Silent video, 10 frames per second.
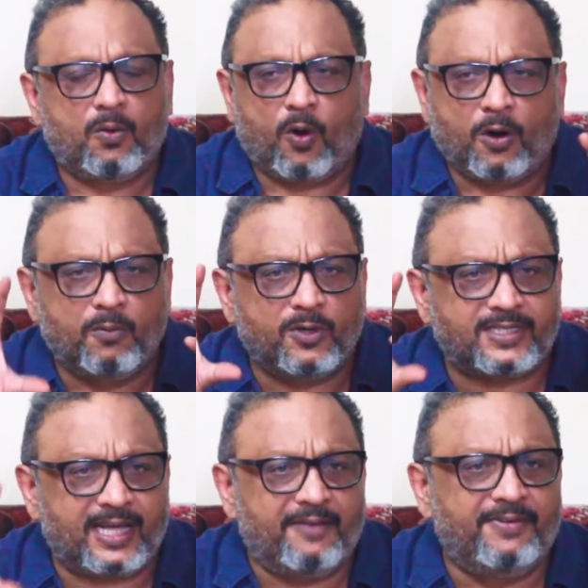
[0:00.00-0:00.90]

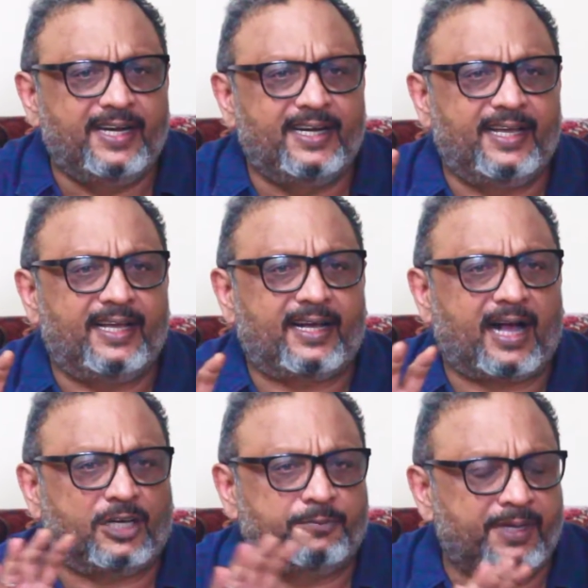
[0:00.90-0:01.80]
almost every day
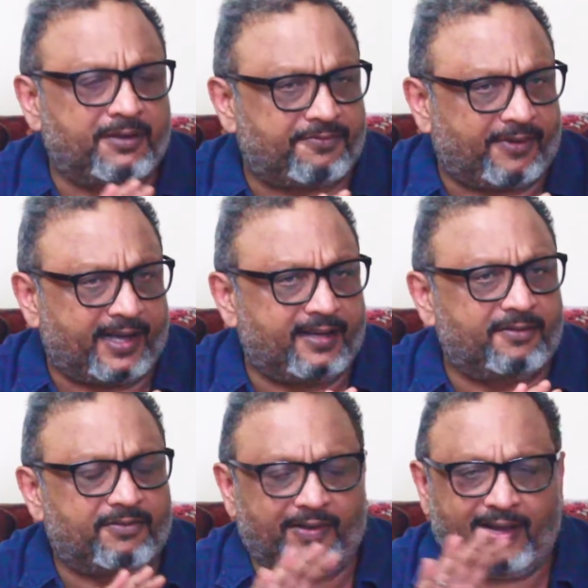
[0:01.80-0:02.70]
Kashmir fire,
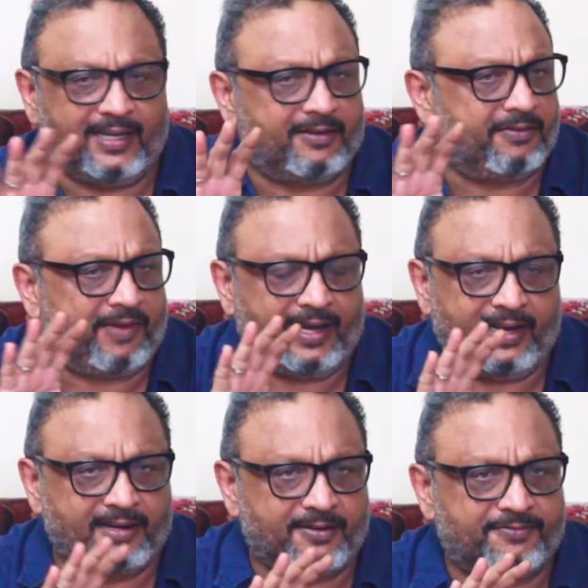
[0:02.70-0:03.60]
valley
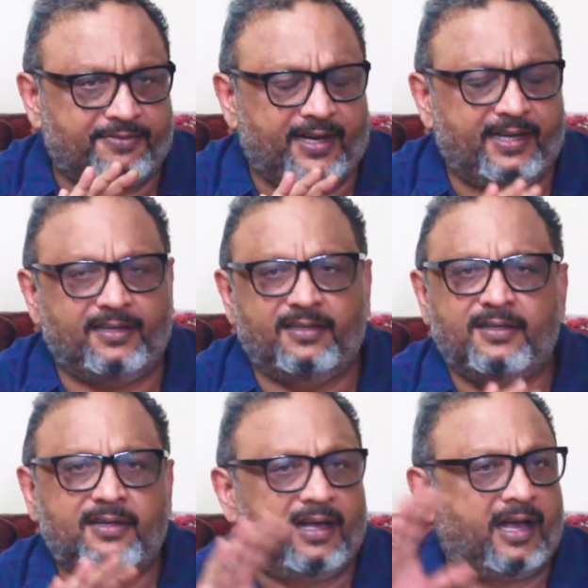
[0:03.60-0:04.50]
under fire,
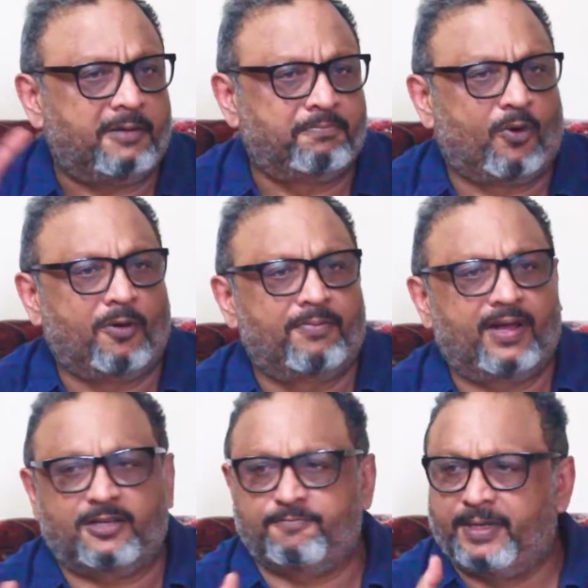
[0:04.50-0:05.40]
and bomb
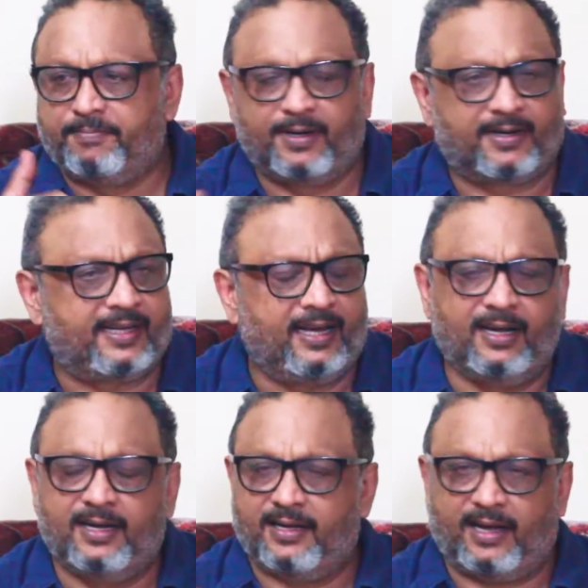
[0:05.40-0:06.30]
blast, people killed